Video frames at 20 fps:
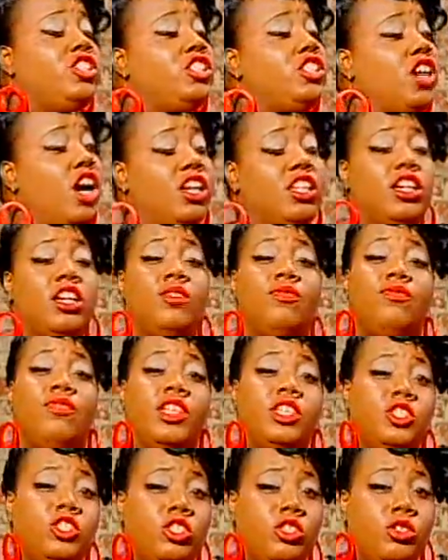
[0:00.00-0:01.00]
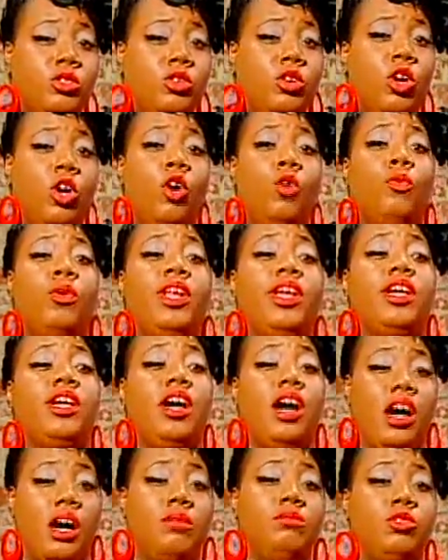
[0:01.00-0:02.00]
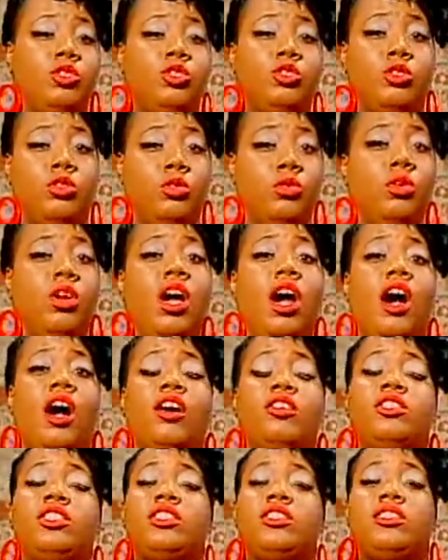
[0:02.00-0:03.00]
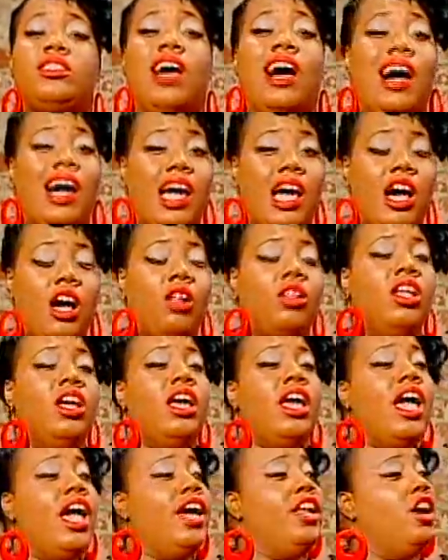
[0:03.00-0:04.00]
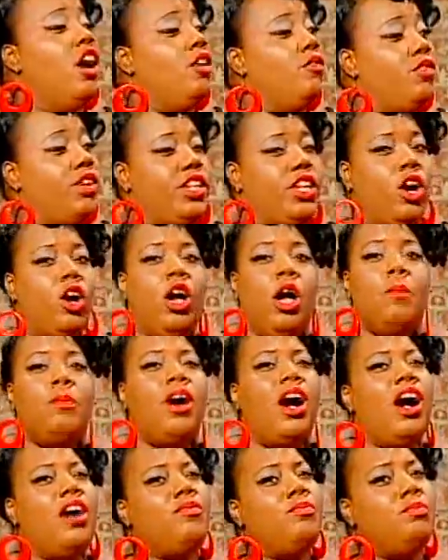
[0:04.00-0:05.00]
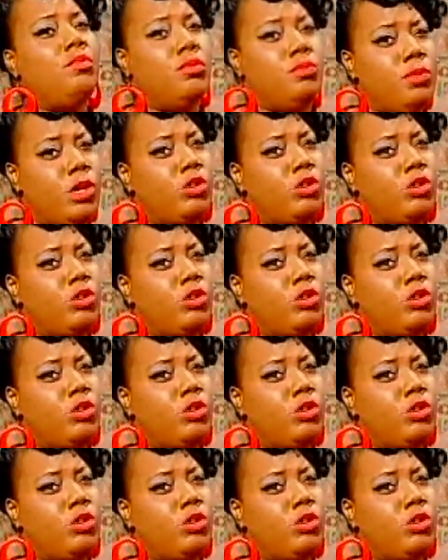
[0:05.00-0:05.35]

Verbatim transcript: she's unconventional when it comes to her style. But Lady Gaga, but her